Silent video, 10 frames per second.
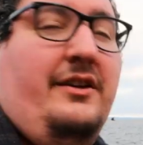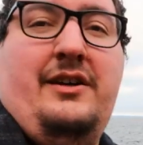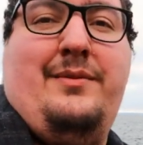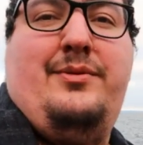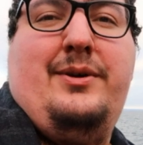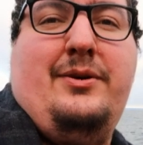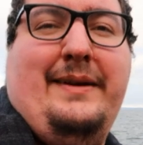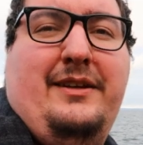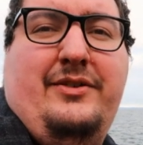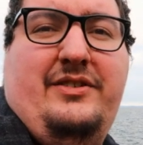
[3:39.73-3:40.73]
time to be
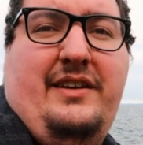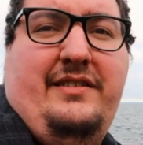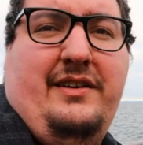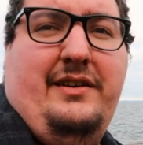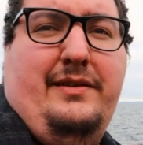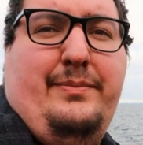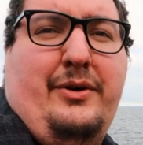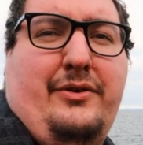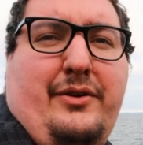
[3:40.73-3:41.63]
coming to the seaside, but